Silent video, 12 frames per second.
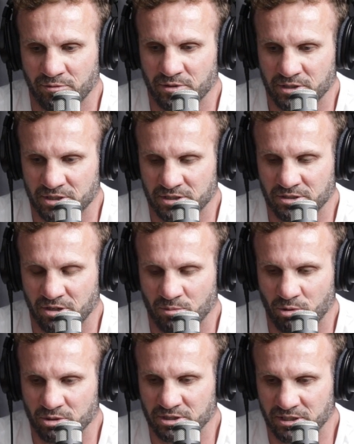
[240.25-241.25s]
okay, I'm going to
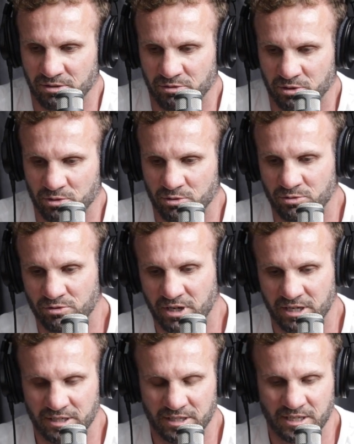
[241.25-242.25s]
give this Thai boxing
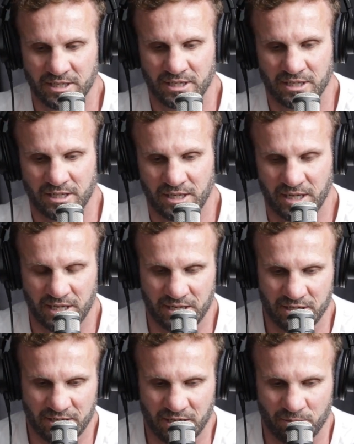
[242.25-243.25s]
a real good run,
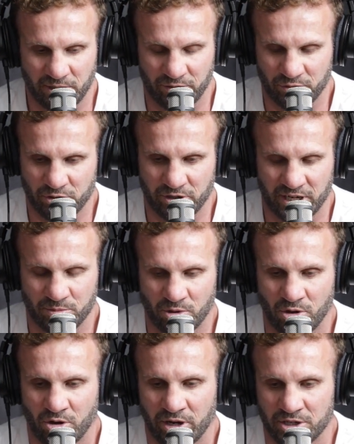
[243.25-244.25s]
and
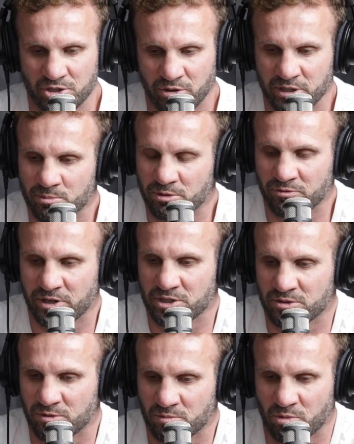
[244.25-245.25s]
left karate behind,
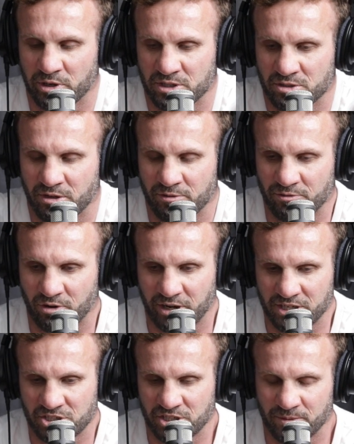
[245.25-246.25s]
joined a professional
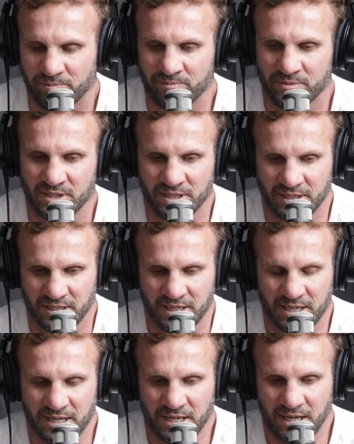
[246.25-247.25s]
Muay Thai fight
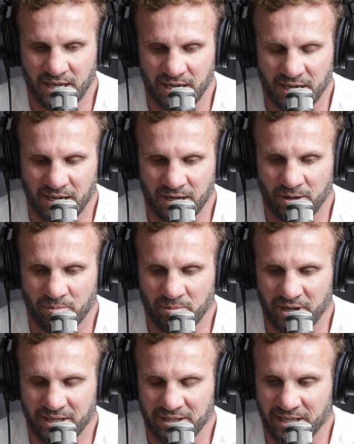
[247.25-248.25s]
gym.
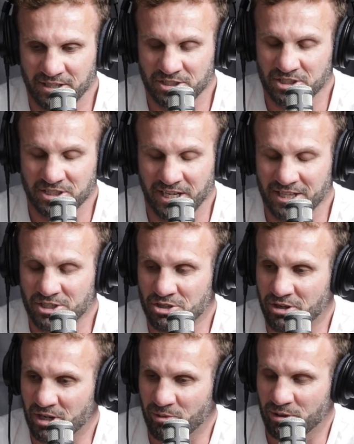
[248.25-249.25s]
And
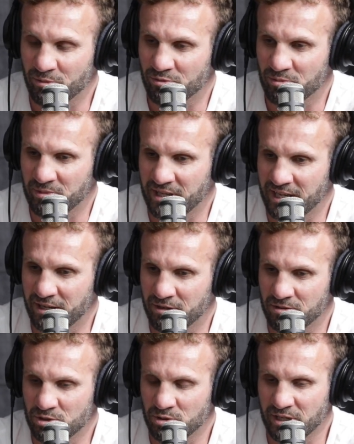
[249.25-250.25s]
then the journey went
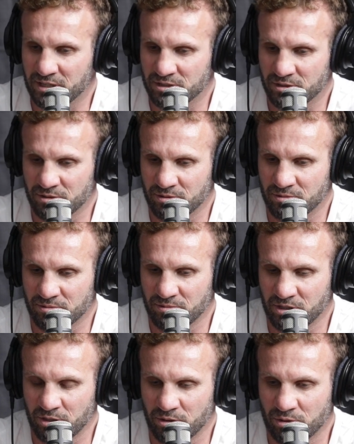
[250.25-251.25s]
on from there. In
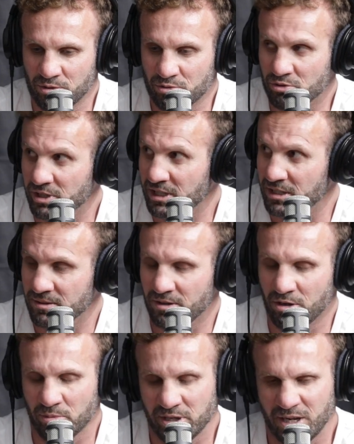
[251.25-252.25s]

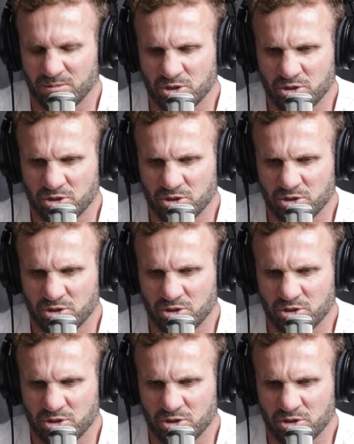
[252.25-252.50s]
2003,